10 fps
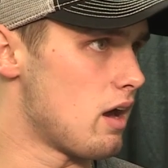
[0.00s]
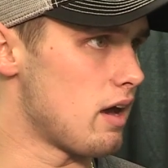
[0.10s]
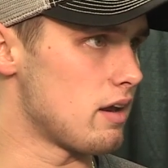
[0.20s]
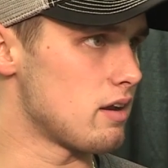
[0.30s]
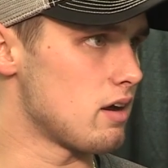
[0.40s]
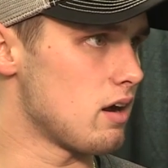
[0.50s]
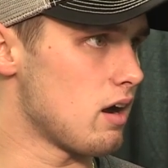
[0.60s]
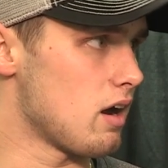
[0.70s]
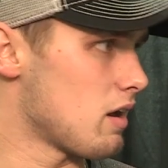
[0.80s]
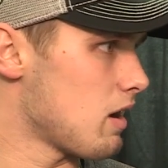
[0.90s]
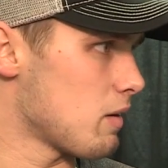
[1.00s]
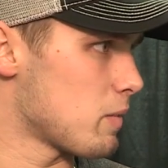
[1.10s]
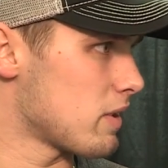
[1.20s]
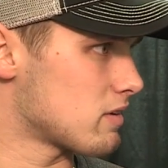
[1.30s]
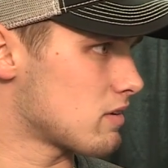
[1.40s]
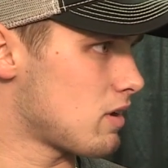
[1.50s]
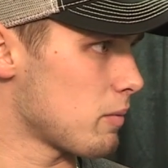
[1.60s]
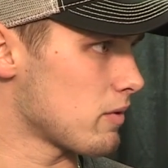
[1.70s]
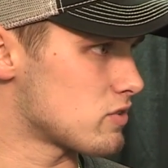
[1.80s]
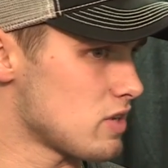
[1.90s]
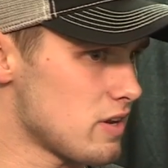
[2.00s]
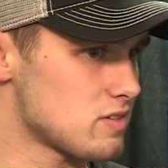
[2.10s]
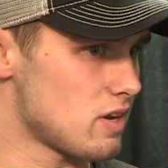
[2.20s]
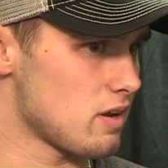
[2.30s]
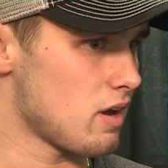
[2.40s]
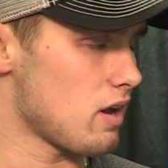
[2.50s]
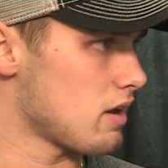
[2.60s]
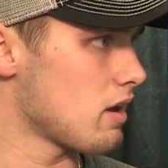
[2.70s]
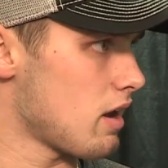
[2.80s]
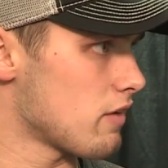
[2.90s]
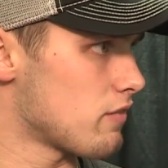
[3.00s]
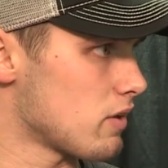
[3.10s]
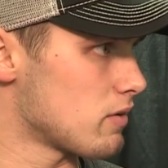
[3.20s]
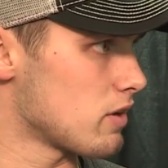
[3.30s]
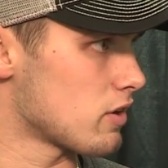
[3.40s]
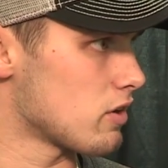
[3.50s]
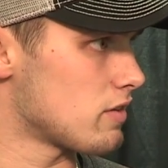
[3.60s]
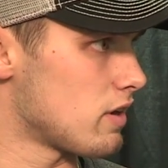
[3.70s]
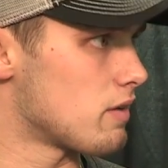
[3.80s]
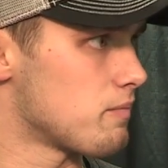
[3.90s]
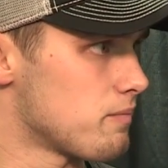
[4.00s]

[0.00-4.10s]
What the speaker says: and I made a couple of saves, and I felt really good there.